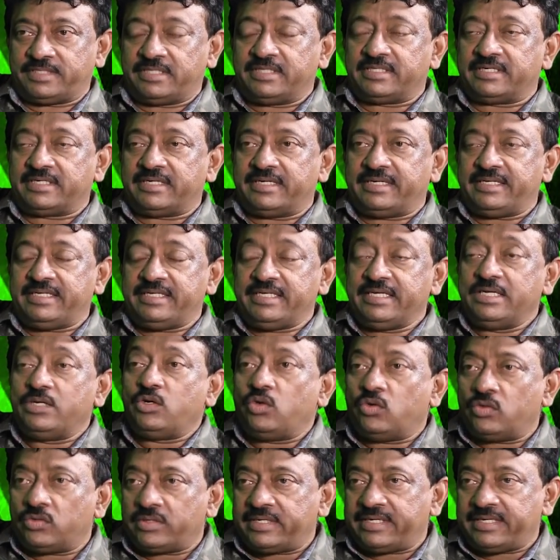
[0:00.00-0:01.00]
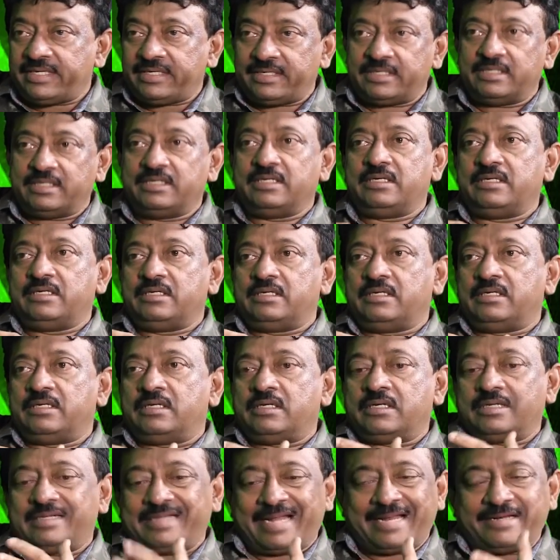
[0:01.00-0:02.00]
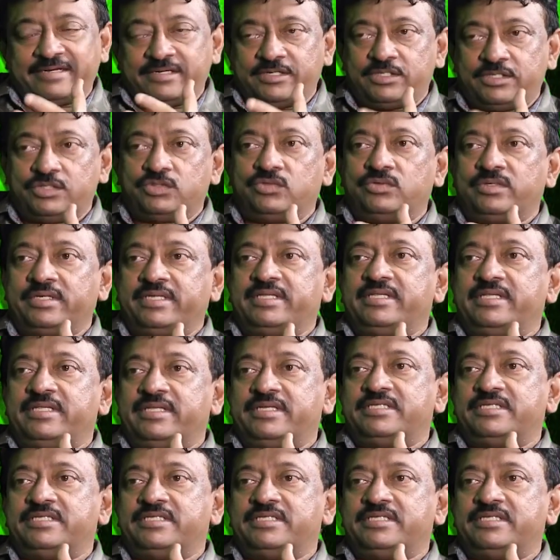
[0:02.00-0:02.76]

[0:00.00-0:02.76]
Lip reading: Endukante ego ki gratitude ki